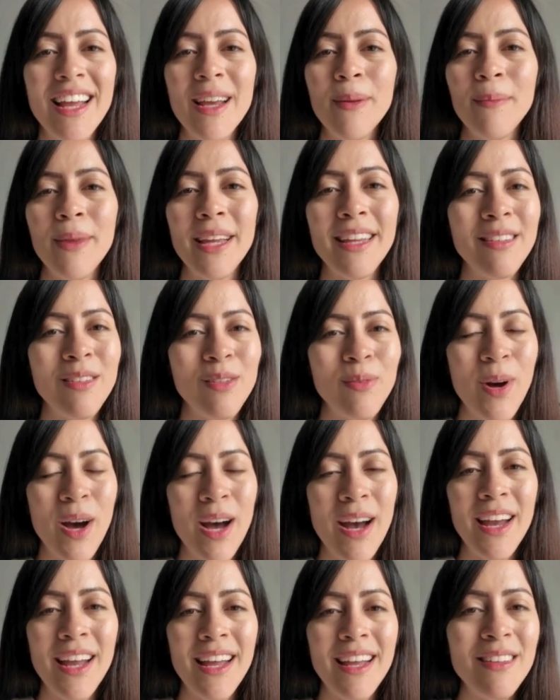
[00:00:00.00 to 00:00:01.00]
Be
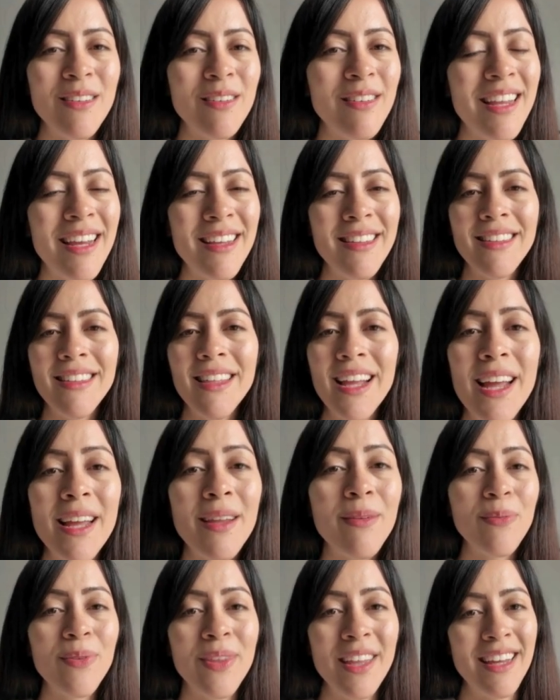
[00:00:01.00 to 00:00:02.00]
smart and stay
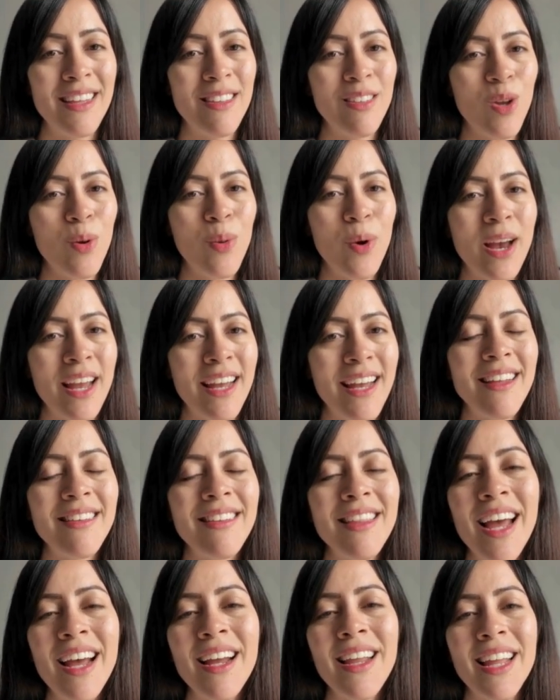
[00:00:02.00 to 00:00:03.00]
safe. So what
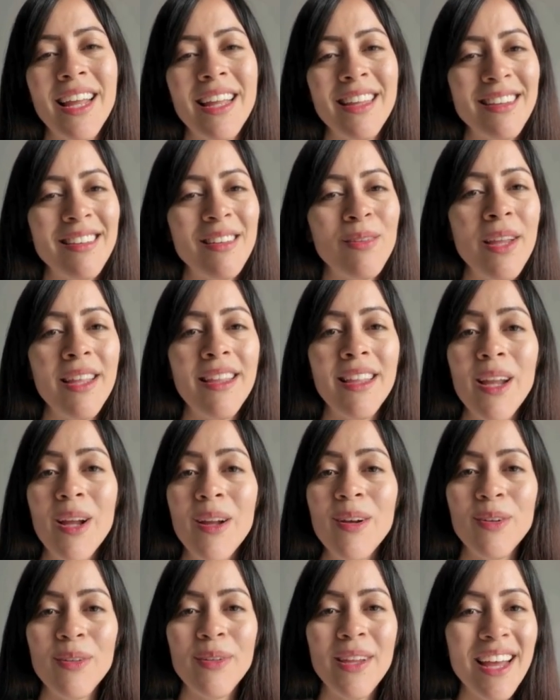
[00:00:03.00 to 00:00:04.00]
exactly is
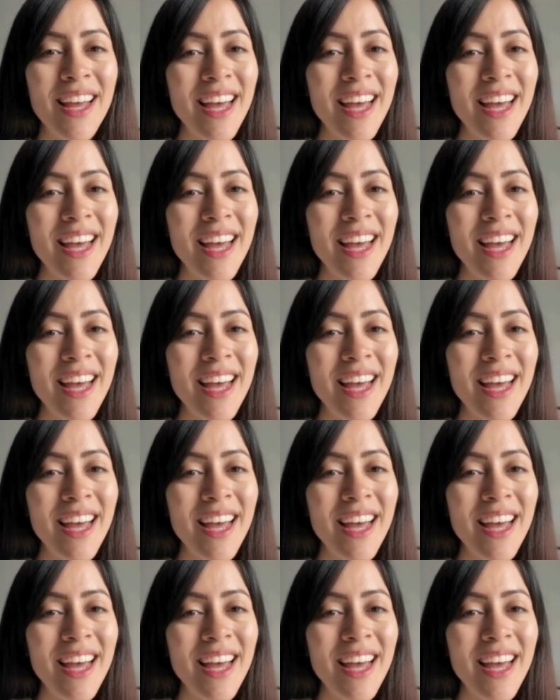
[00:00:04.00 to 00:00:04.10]
MetaNail?